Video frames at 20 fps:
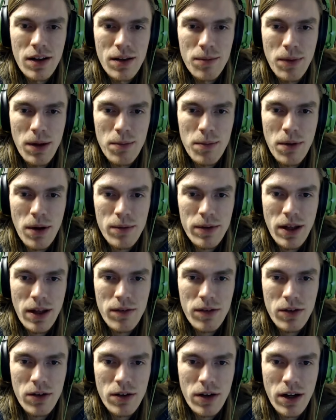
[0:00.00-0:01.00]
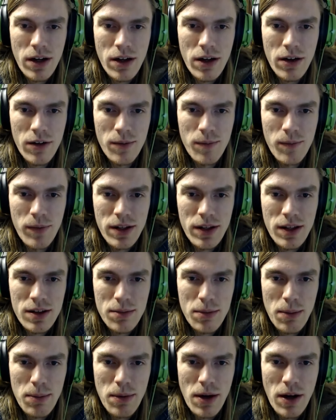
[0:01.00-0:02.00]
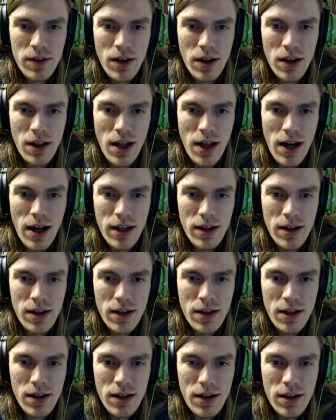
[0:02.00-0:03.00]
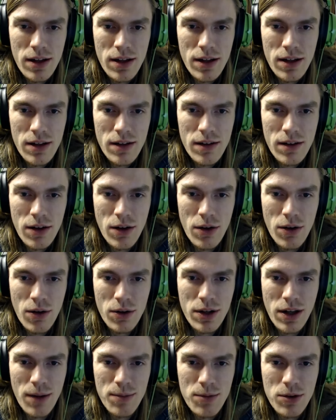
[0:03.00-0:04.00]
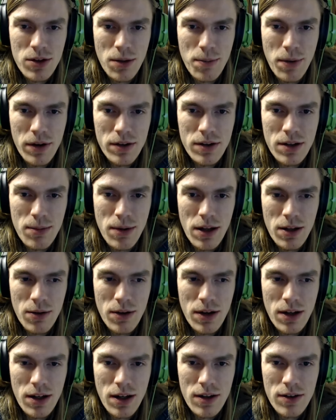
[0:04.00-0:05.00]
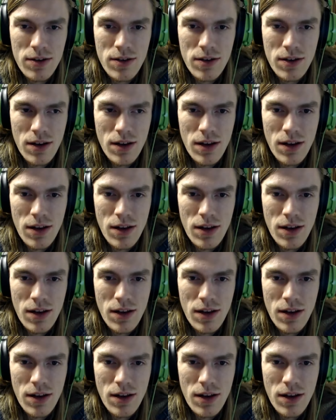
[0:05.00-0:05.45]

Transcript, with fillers: Main problem with having long hair. It gets in my mouth a lot. Oh, okay, I'm just gonna punt him out of the way, I guess.